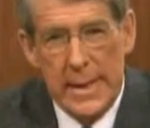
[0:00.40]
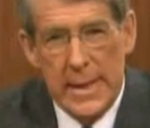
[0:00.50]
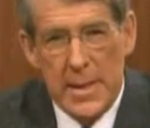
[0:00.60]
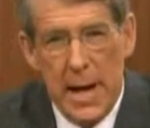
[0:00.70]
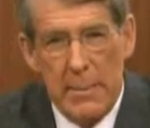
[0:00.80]

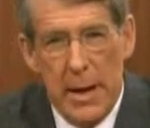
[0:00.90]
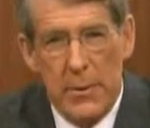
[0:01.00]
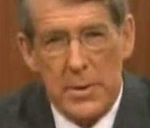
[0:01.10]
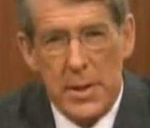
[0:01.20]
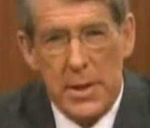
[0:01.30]
Time now
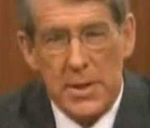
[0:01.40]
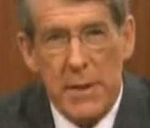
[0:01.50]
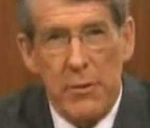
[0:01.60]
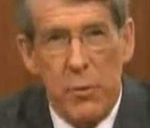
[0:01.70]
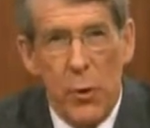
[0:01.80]
is
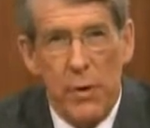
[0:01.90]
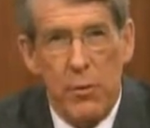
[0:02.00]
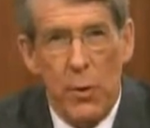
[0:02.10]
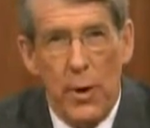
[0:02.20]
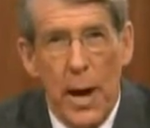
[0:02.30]
7:44.